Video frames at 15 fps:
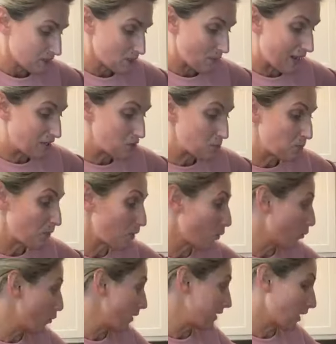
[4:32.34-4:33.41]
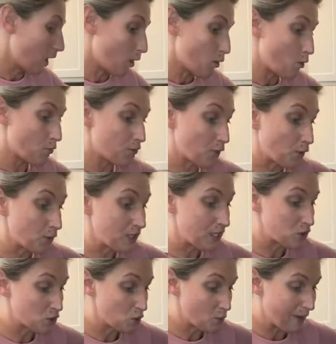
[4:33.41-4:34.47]
So I just put one whole
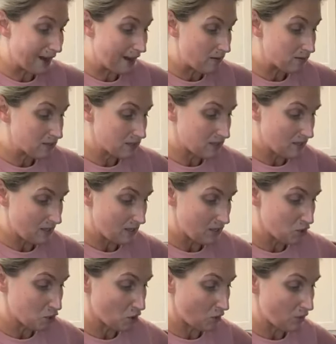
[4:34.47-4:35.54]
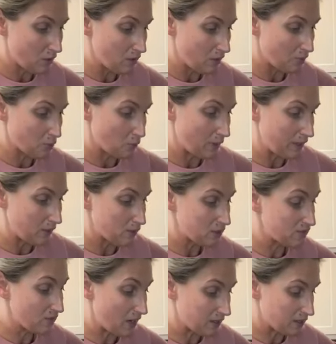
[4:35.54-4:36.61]
32 ounce uh, jar of
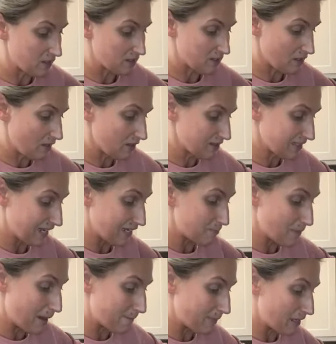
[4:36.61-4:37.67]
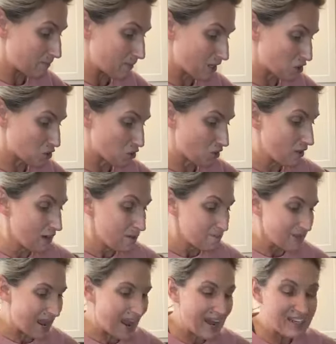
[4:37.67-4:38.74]
Rao's vodka sauce in my meat mixture.
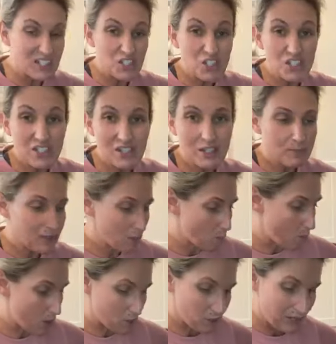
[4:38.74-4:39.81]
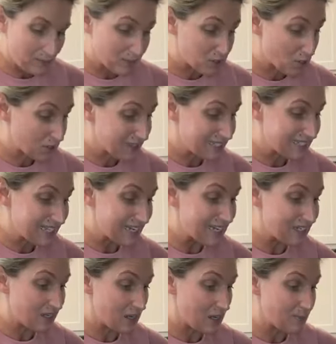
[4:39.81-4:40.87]
I added just a little bit of water. I'm gonna turn this
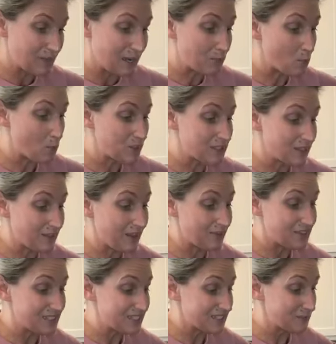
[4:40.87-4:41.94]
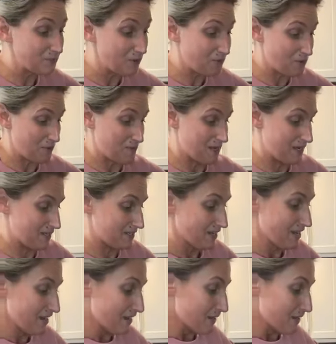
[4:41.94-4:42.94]
heat up and I'm going to let this simmer for a minute.